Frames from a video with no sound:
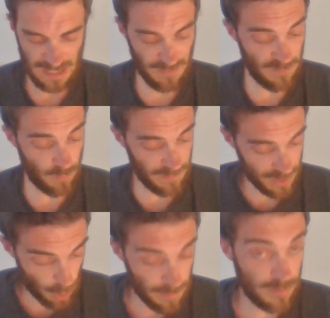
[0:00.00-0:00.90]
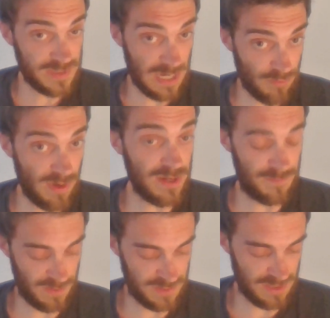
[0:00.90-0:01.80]
They've won the Copa del Rey a
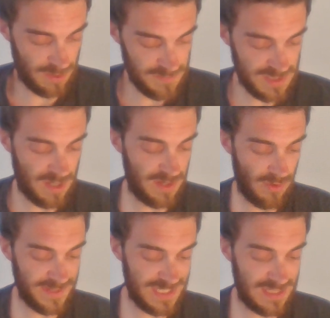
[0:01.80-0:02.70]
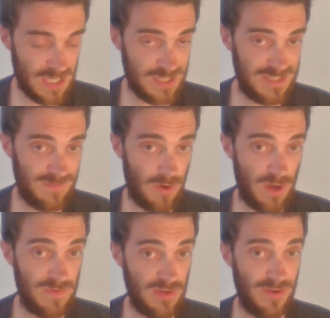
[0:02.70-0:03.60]
few times,
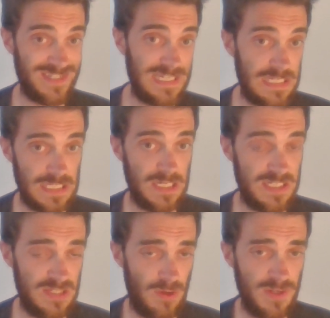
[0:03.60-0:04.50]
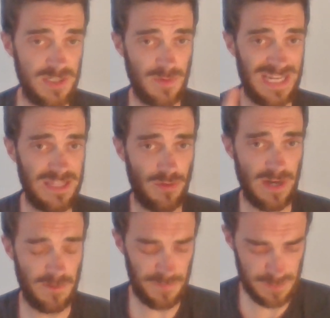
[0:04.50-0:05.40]
1935 and 1939, so either
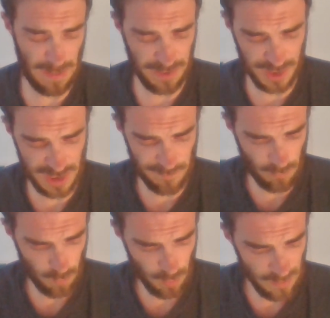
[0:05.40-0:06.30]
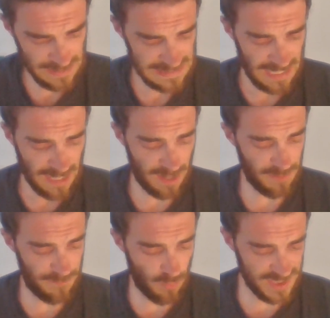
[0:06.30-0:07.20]
end of the Spanish Civil War.
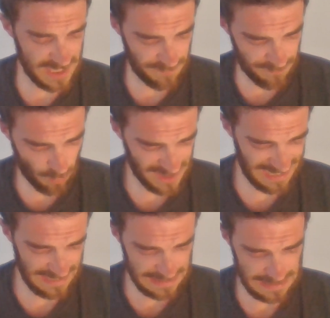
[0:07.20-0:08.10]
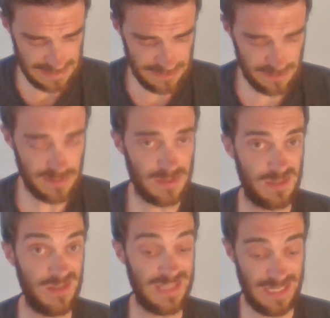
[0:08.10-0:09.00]
The 47-48 season, the
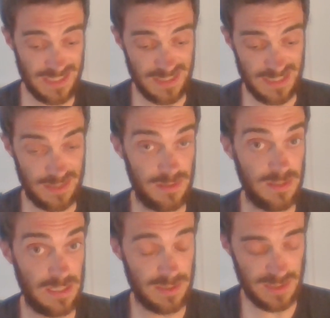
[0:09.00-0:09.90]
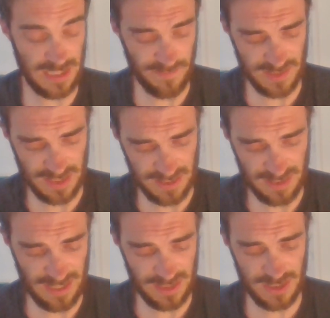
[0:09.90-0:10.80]
2006-2007
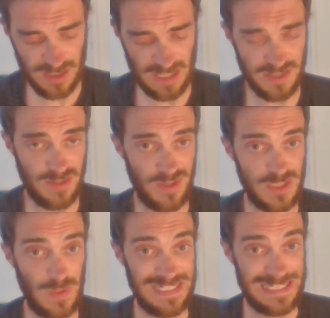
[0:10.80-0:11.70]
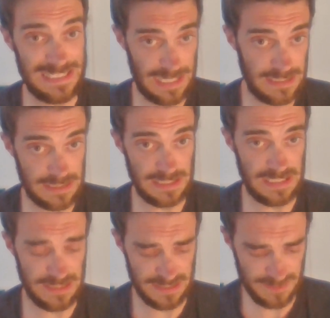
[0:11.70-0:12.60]
season, and 2009-2010
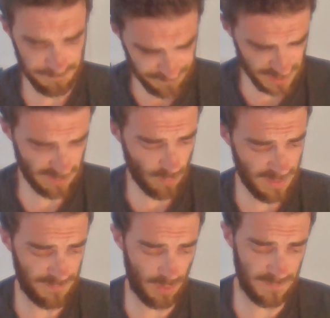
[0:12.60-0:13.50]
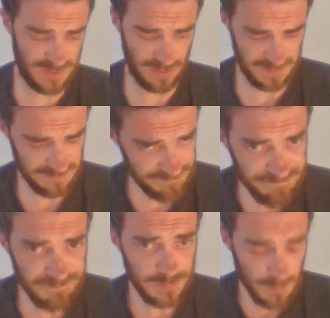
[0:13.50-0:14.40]
seasons. So they've won it five times.
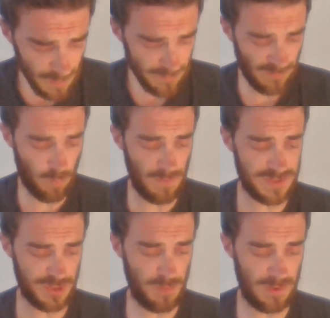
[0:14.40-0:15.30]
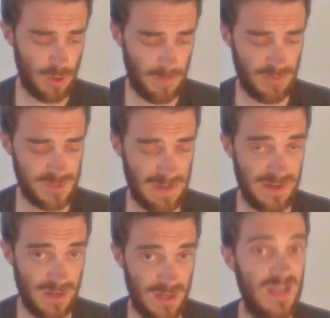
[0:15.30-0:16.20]
They've won the Supercoppa
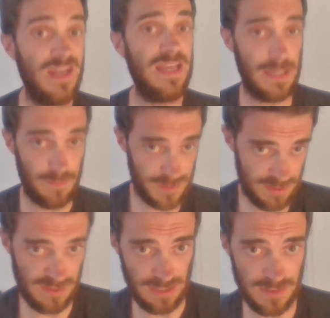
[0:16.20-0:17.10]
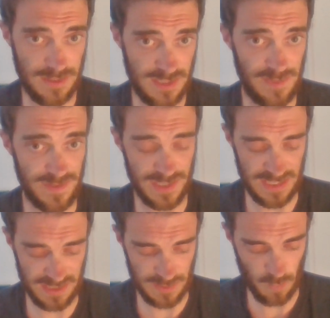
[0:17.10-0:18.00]
España in the 2007
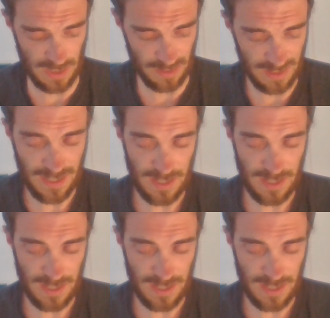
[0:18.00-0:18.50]
season as well.